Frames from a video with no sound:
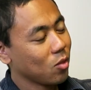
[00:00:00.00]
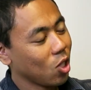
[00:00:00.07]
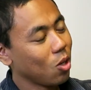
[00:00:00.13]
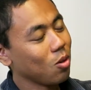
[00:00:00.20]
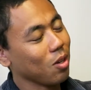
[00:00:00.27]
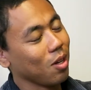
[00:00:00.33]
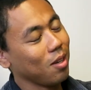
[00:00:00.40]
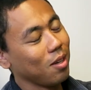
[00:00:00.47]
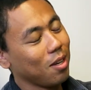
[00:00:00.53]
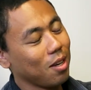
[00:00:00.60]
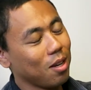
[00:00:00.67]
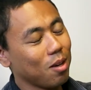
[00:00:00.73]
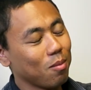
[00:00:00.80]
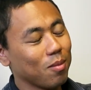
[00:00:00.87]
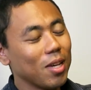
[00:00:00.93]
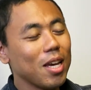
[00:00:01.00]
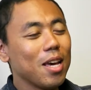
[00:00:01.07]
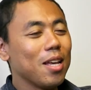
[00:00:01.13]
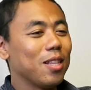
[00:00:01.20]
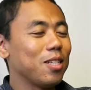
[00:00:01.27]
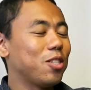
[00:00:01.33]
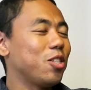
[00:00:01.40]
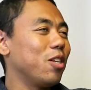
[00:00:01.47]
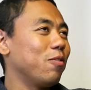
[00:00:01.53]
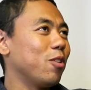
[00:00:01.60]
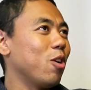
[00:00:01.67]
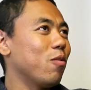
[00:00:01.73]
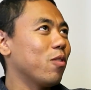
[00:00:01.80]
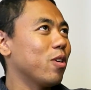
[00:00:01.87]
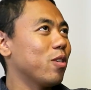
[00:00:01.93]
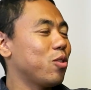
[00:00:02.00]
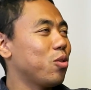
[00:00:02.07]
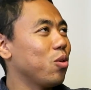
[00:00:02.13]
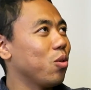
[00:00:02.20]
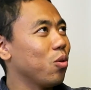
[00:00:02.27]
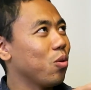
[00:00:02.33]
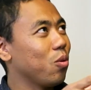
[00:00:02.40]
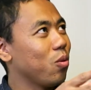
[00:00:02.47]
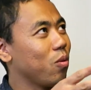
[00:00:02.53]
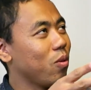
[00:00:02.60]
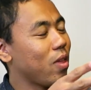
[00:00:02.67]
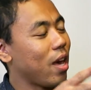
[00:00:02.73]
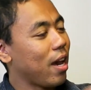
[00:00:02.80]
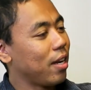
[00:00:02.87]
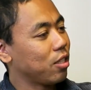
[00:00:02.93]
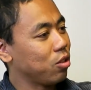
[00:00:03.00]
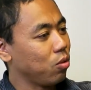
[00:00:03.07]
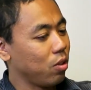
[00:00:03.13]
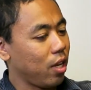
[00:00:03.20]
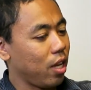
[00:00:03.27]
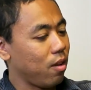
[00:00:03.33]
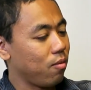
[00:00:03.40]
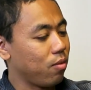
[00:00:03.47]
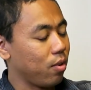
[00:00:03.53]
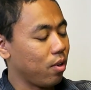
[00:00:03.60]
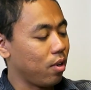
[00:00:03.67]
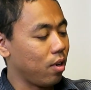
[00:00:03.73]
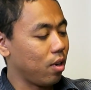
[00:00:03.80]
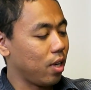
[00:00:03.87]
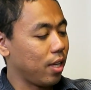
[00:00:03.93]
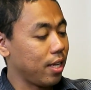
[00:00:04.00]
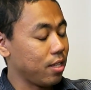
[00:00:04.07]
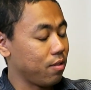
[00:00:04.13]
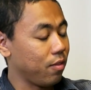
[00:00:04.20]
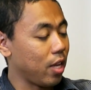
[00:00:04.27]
Okay, let's shift over to the actual game for against